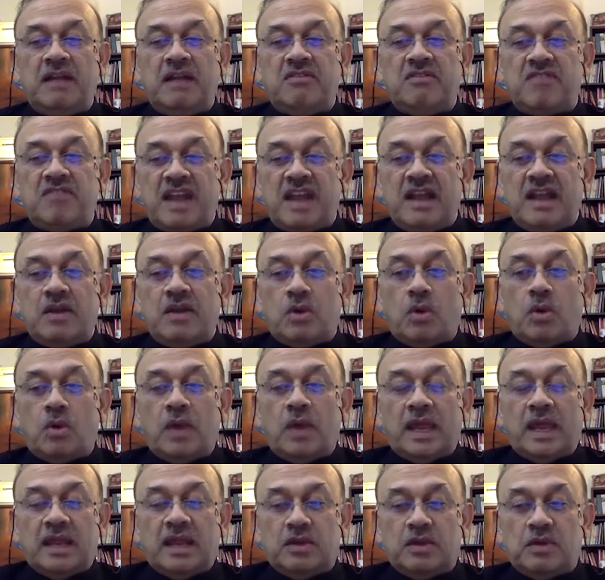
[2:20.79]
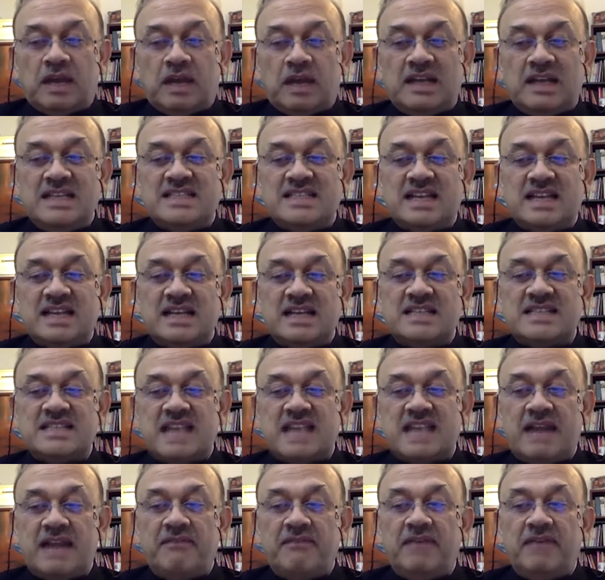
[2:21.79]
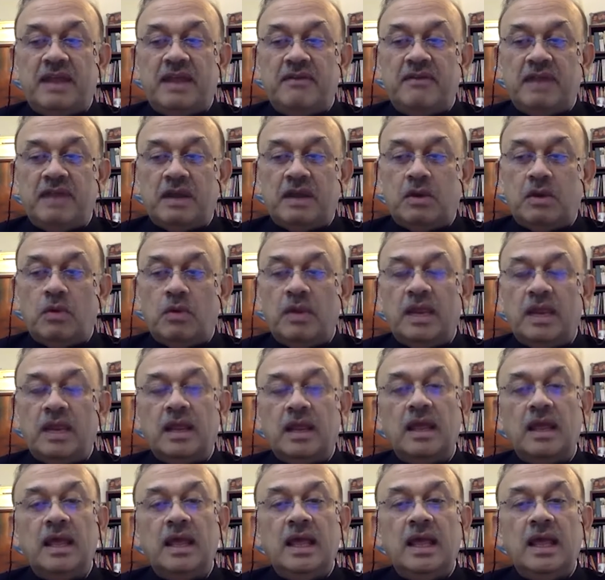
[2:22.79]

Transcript: trend going, to at least understand where we are going,